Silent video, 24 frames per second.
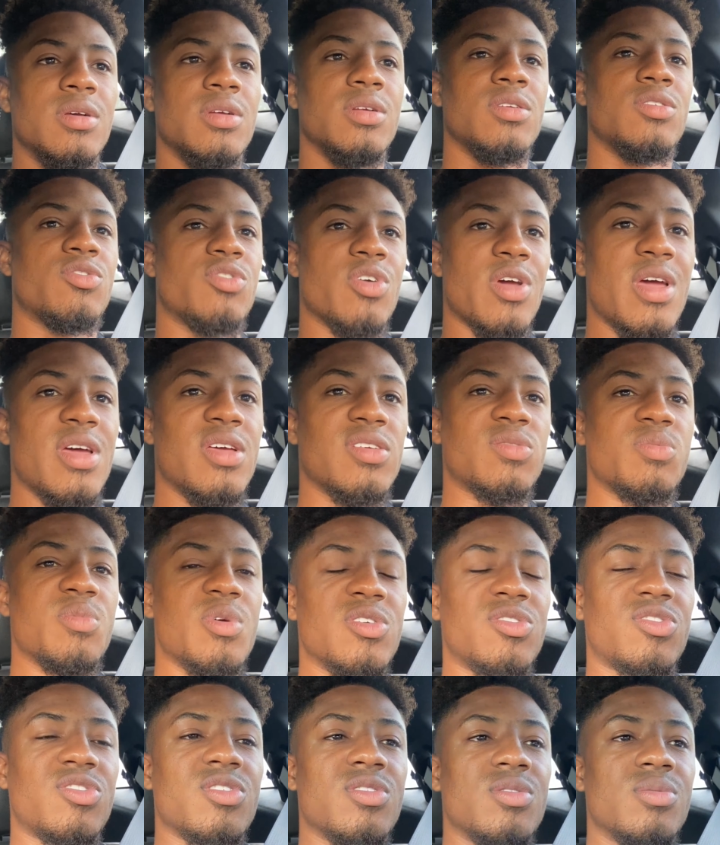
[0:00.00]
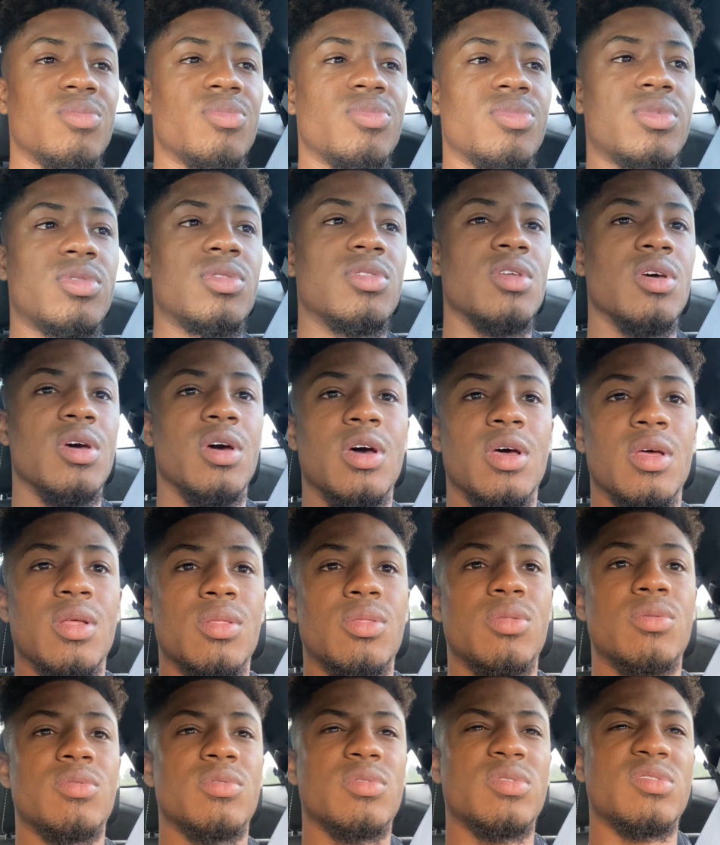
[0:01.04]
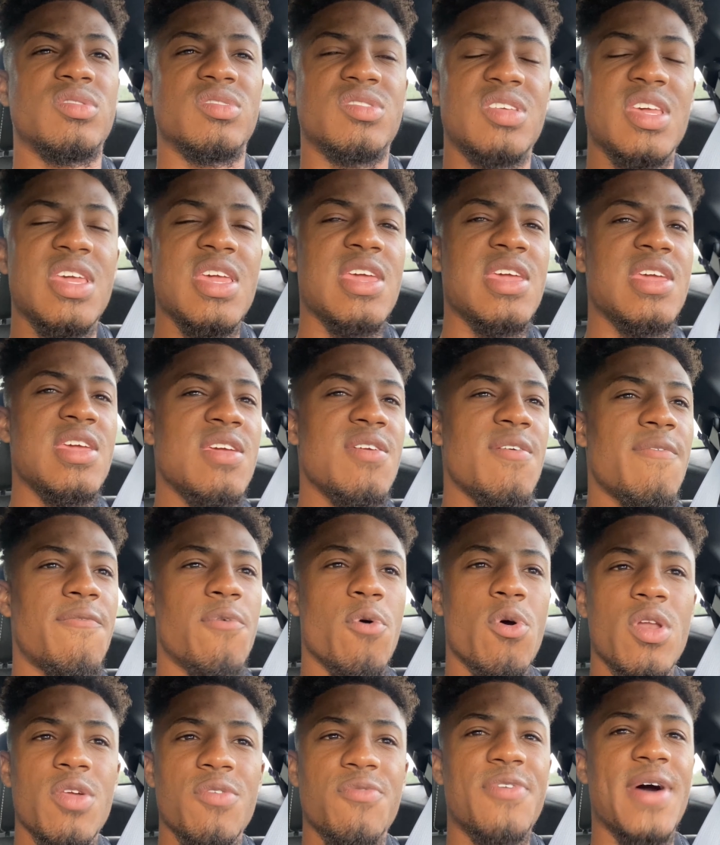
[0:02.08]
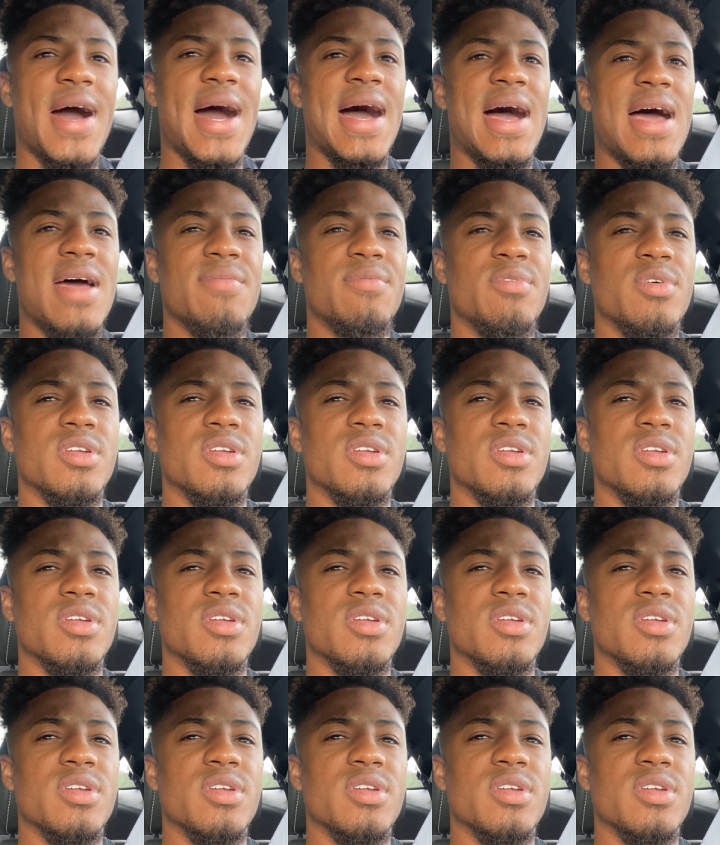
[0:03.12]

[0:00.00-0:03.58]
transmission, the T45